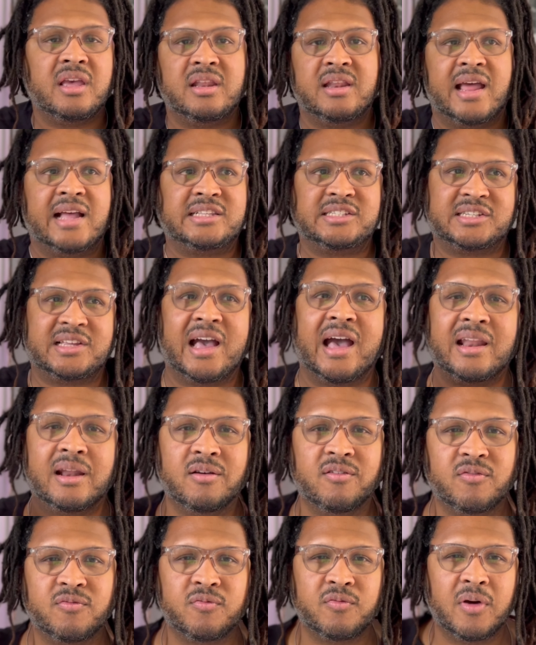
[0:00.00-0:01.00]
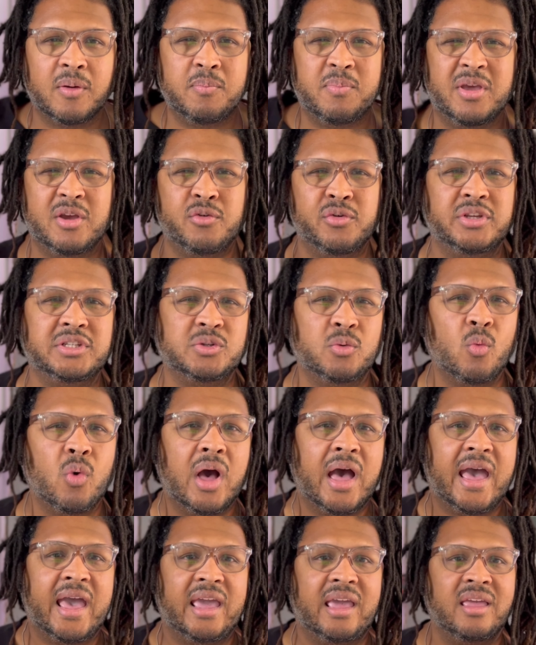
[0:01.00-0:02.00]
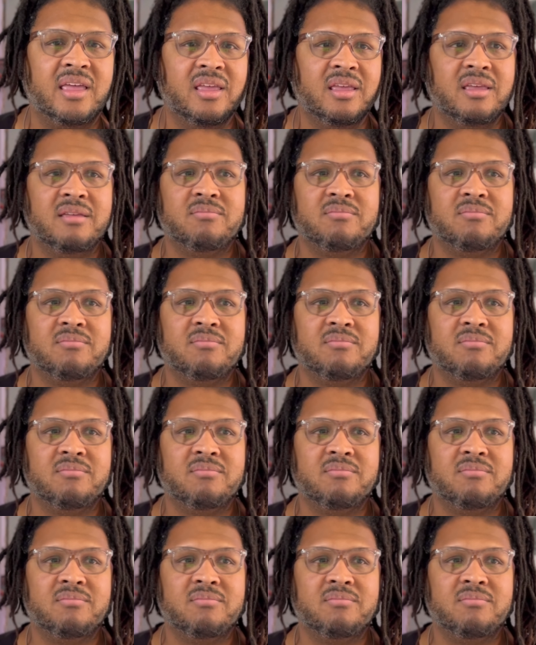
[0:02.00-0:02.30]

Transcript: And that's kind of a big reason why